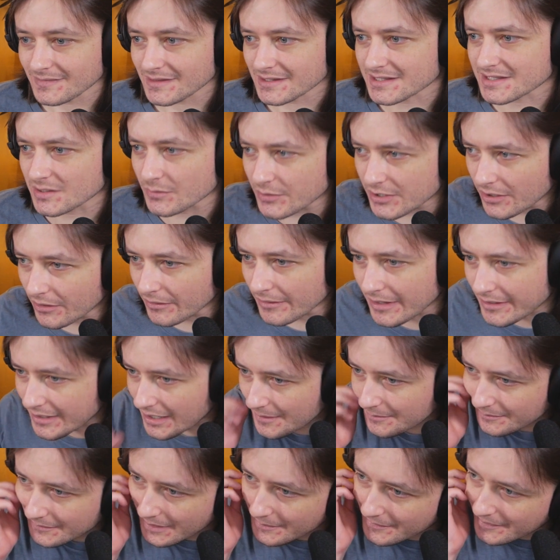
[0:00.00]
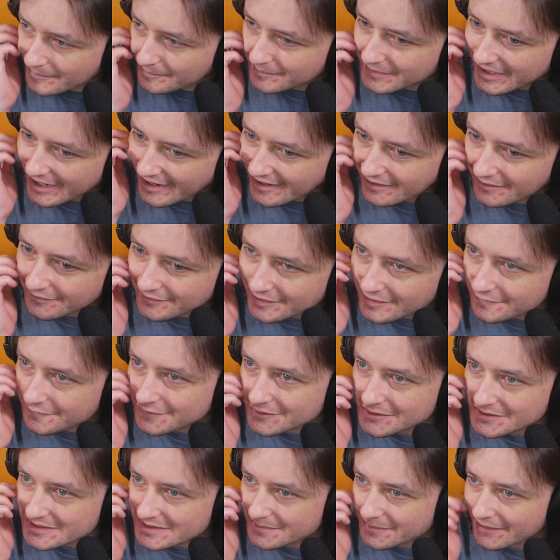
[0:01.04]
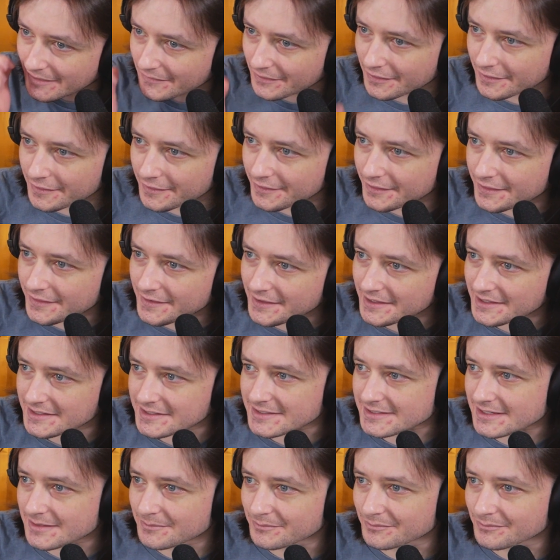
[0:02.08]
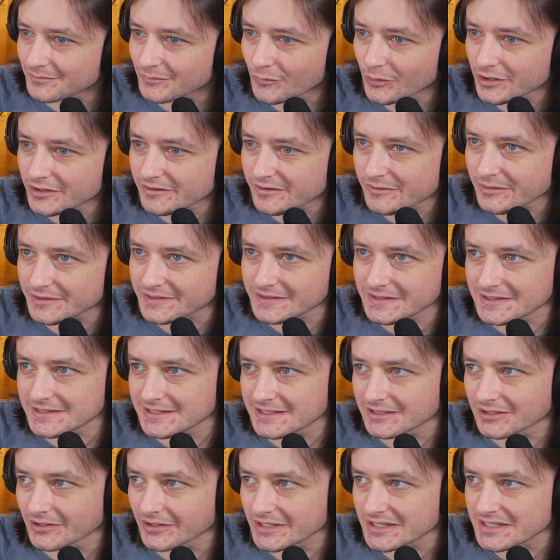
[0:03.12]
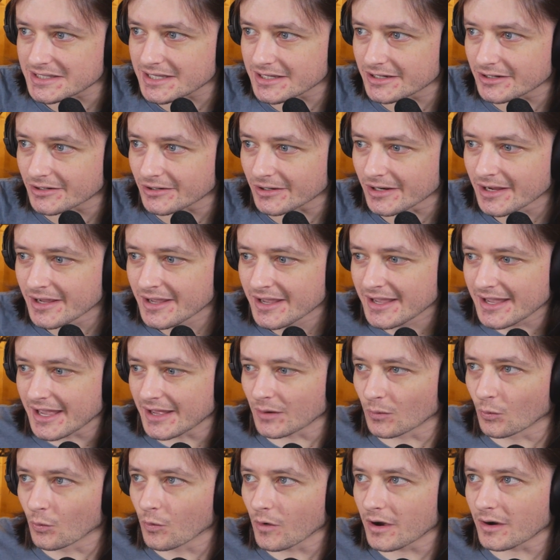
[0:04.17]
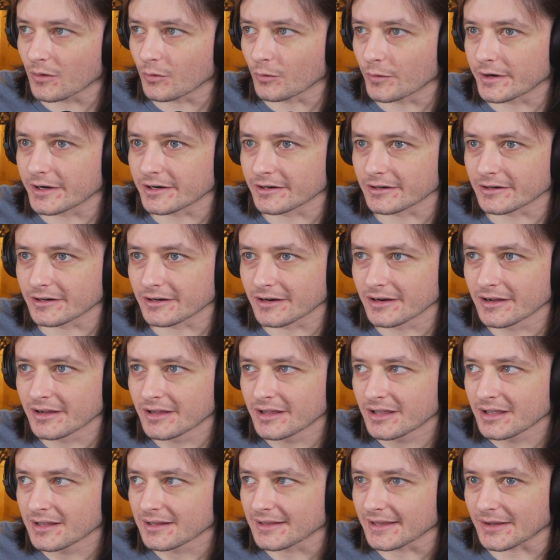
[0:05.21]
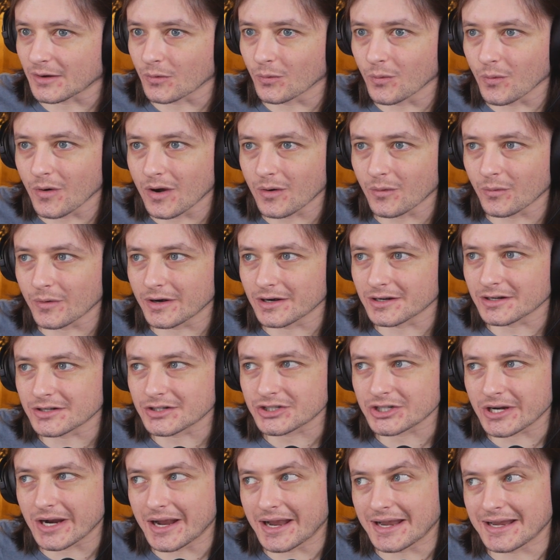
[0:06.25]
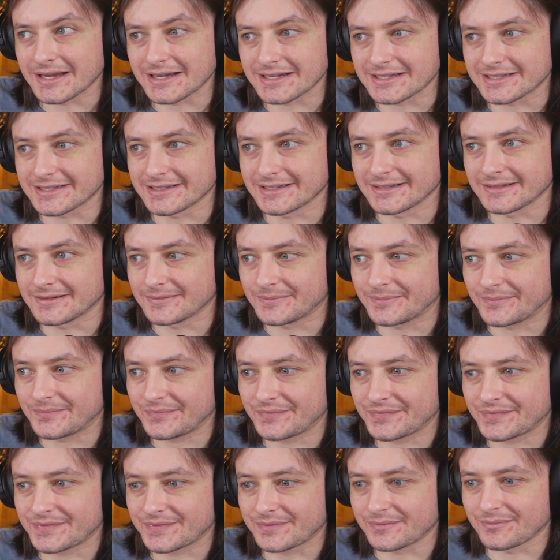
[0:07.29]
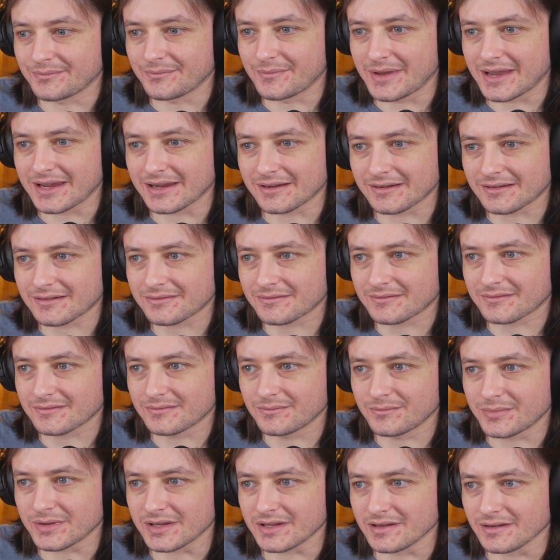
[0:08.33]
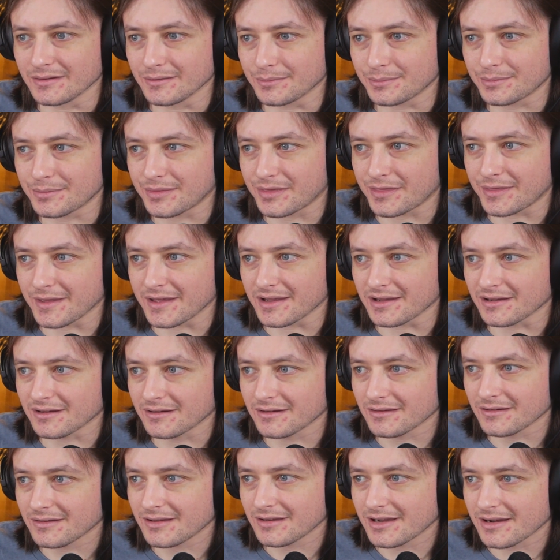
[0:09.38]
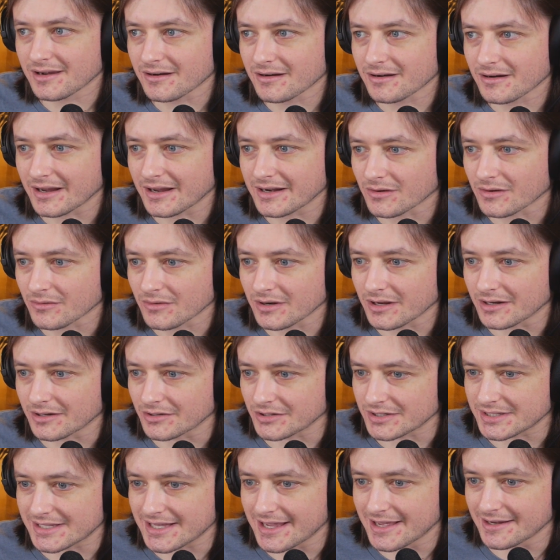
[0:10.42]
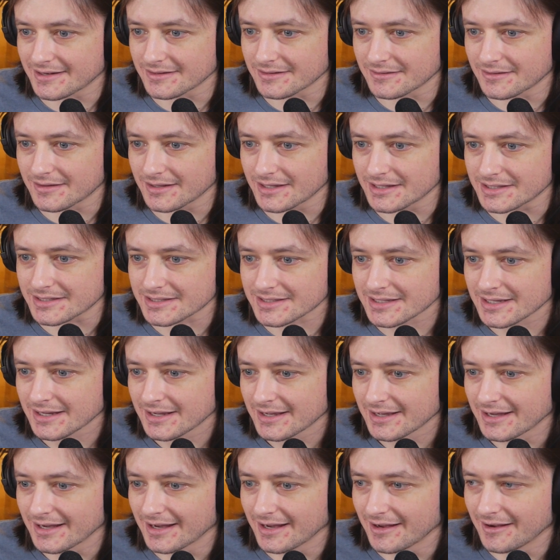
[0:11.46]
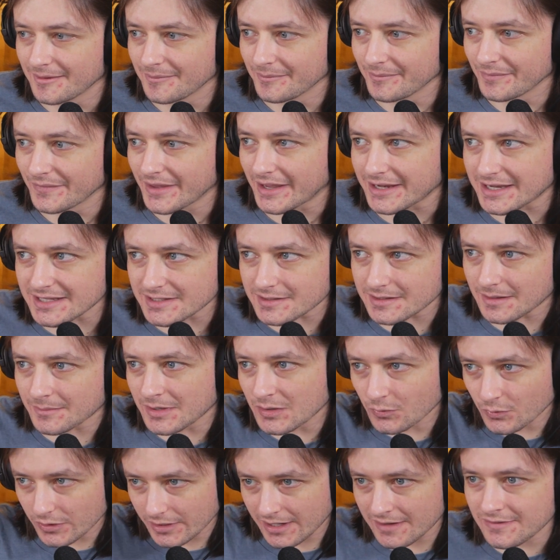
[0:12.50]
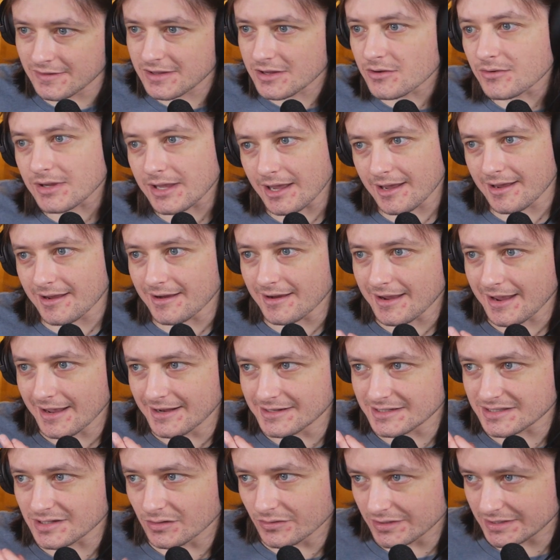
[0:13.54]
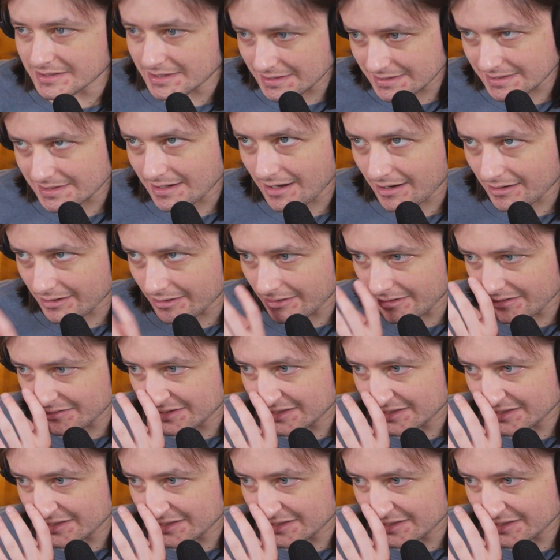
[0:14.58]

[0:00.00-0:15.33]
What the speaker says: So we go around. I'm kind of confused about this. I'm wondering what the deal is here and what we're trying to make be a thing here. I don't understand this. I guess we're in the UK, and so this is soccer.